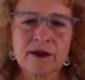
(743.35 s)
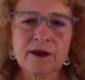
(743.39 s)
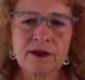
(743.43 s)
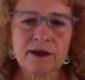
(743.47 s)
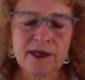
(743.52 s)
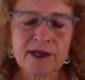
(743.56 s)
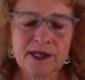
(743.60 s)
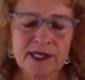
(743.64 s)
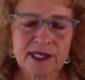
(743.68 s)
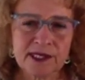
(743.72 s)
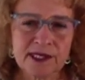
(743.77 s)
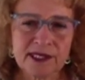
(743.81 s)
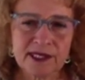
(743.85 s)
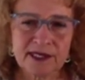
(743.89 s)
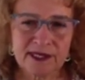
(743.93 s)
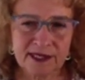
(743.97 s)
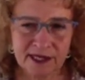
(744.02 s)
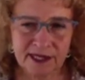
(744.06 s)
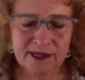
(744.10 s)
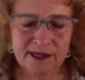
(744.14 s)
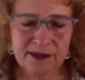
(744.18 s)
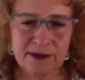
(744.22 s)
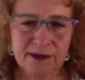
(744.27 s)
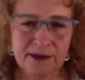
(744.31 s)
orient-
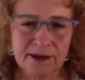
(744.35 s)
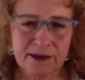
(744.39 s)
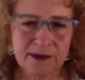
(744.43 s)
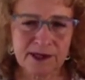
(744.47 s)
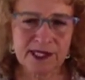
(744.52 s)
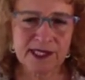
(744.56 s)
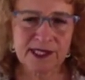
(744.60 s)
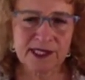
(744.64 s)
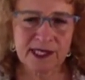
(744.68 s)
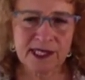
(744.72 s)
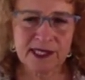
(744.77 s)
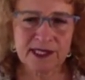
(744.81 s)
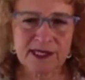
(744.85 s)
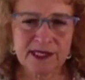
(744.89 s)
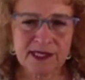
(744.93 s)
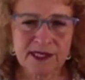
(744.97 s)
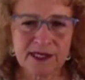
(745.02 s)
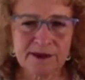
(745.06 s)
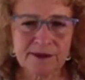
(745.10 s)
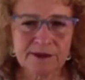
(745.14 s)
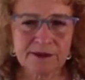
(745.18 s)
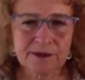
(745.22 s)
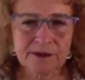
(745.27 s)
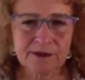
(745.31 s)
sexual
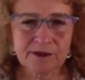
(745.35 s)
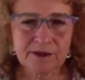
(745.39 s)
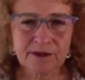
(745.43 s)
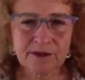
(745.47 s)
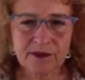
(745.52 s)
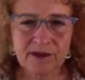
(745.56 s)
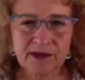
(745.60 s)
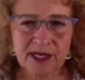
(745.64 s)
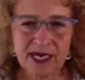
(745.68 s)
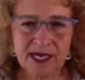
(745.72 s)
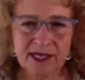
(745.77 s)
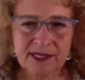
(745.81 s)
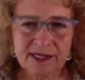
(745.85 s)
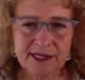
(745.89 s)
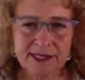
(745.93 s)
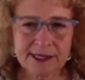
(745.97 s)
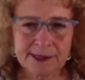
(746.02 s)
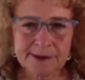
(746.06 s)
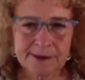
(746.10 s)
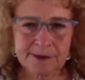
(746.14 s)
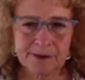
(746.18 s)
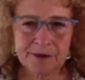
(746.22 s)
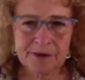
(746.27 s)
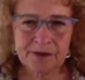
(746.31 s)
orientation. Next.